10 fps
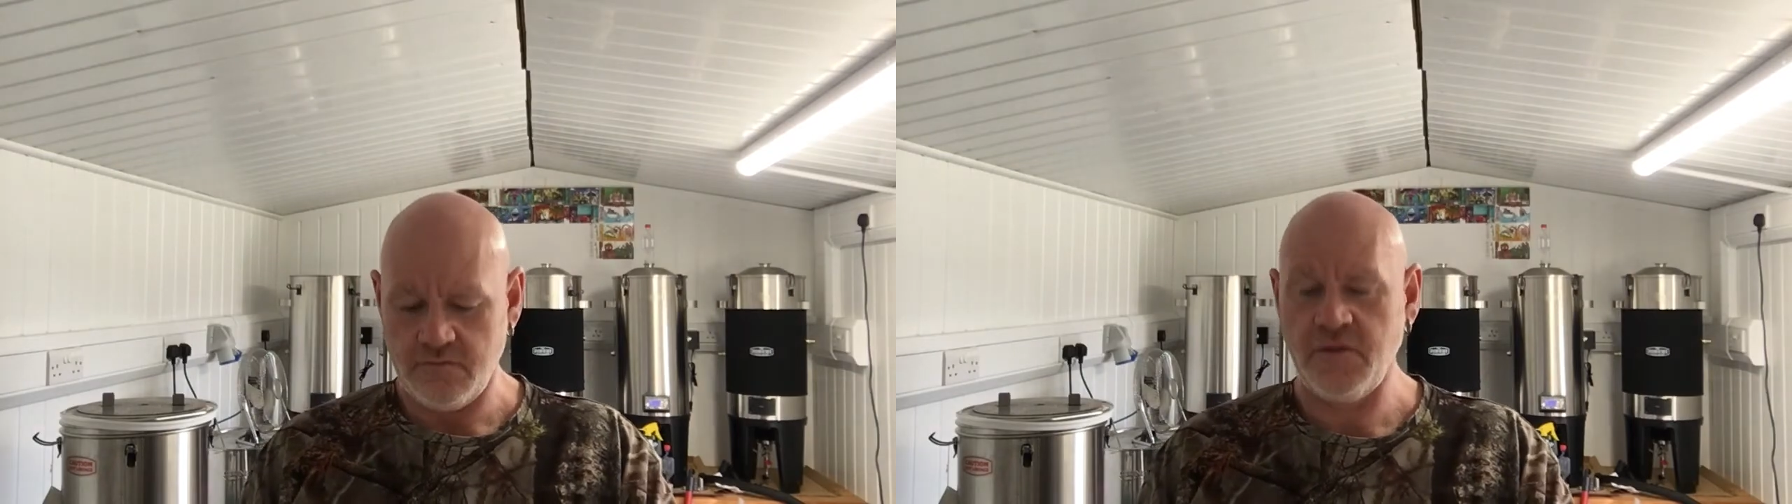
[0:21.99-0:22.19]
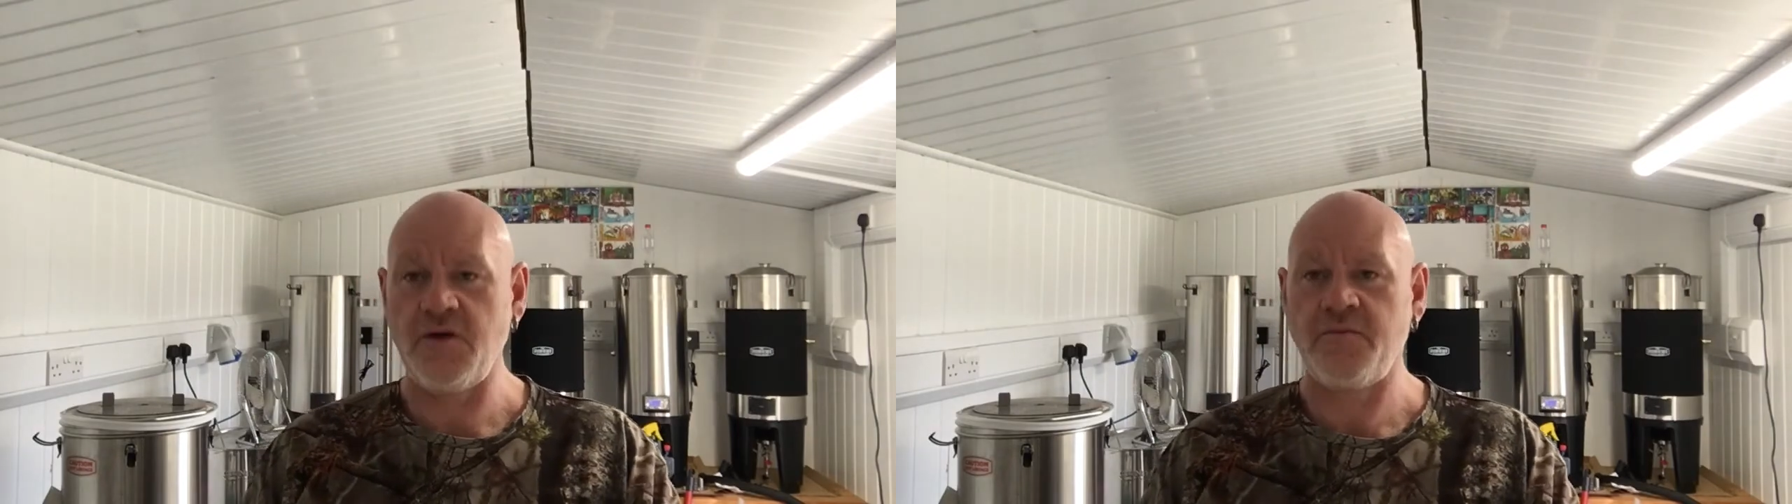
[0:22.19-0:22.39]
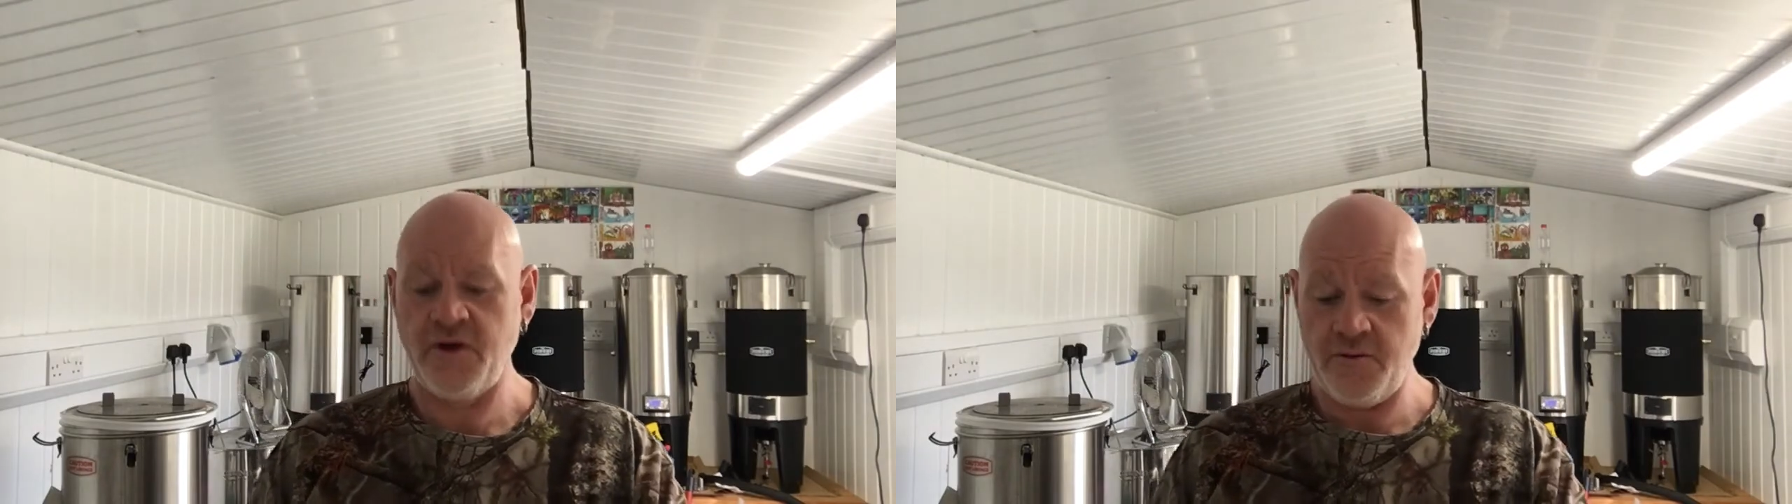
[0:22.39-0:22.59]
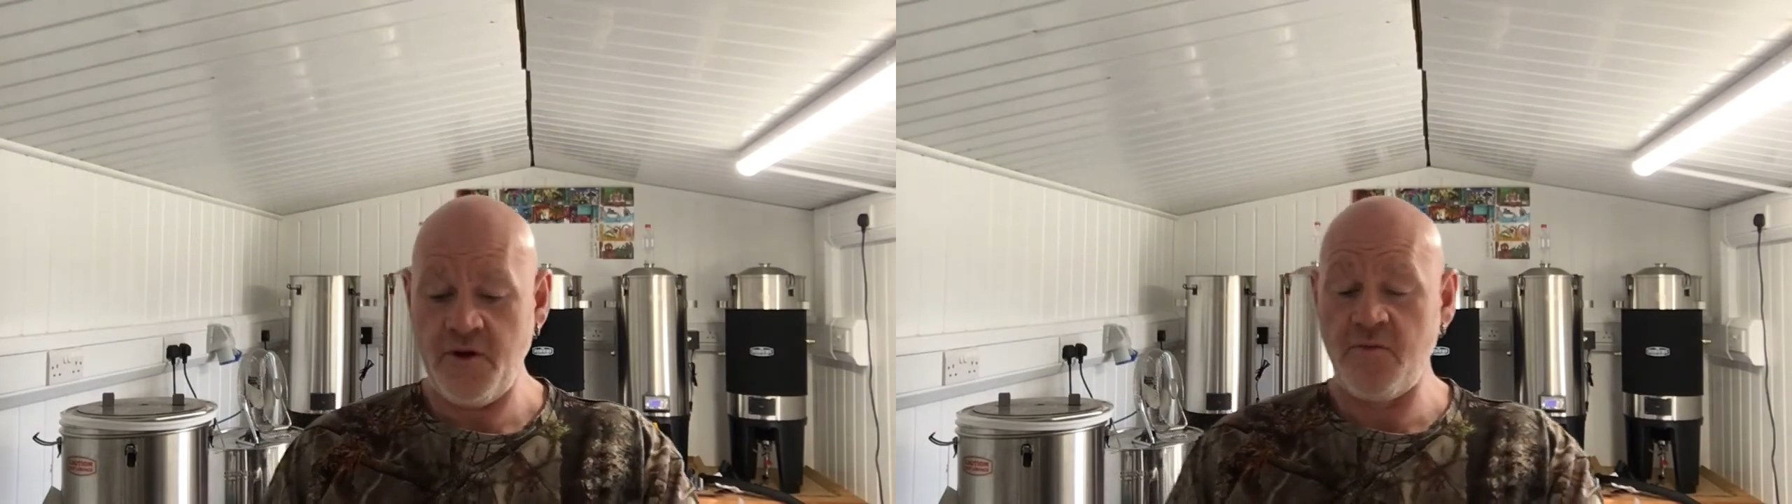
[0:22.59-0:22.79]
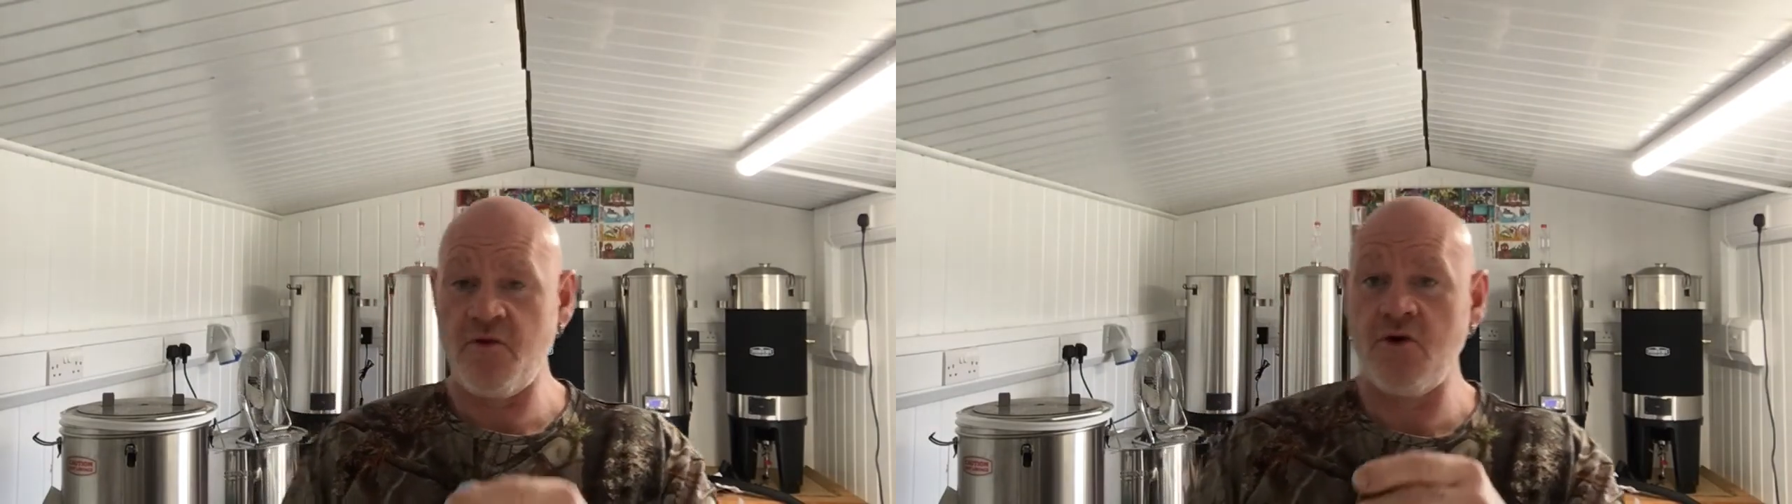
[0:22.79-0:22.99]
Mick being a
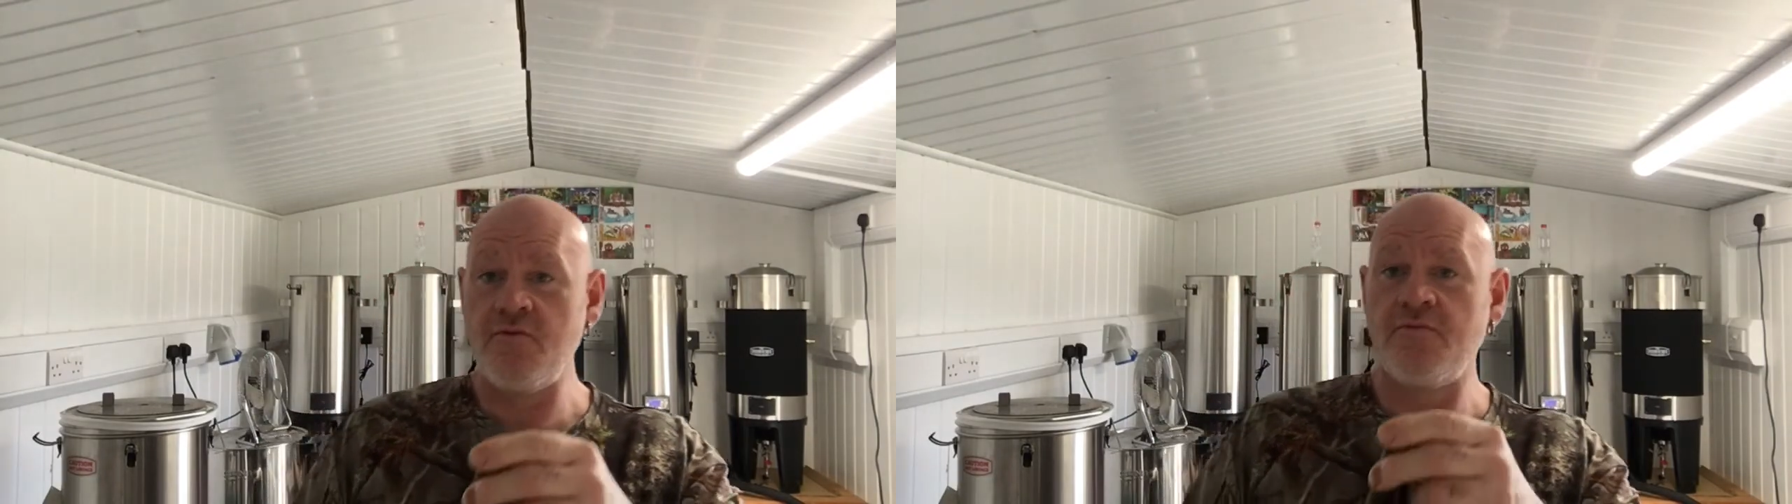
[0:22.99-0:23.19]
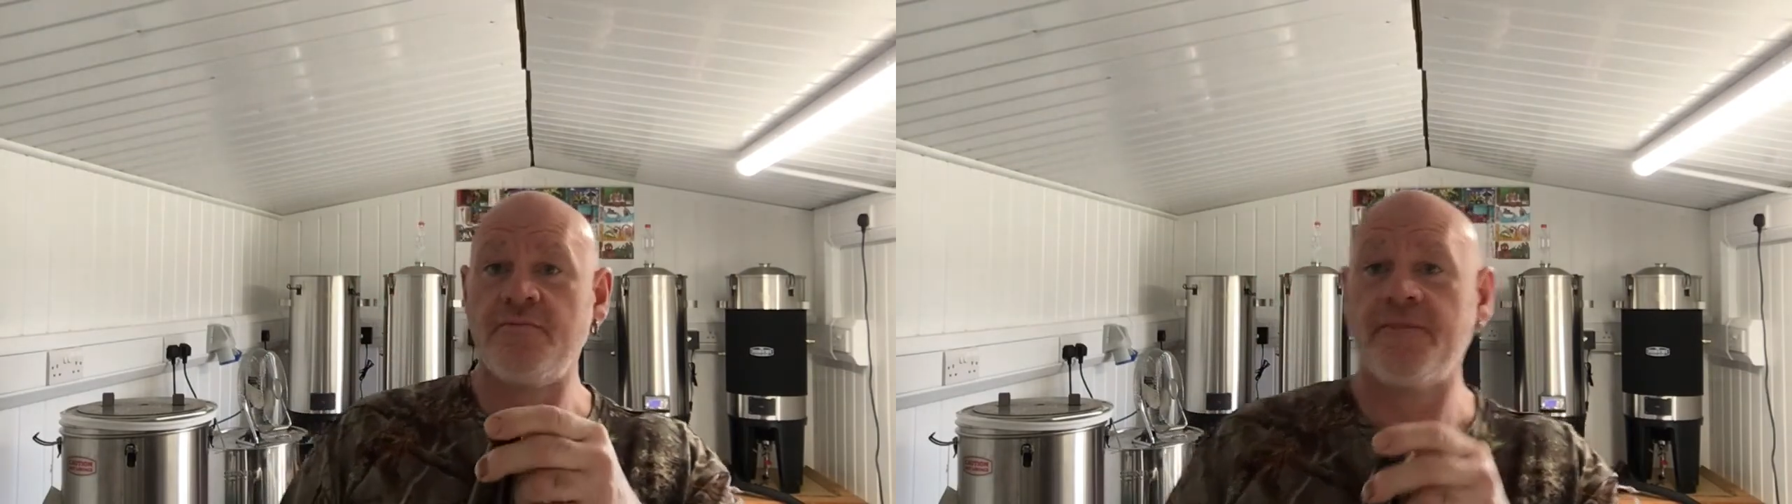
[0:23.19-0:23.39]
man brew.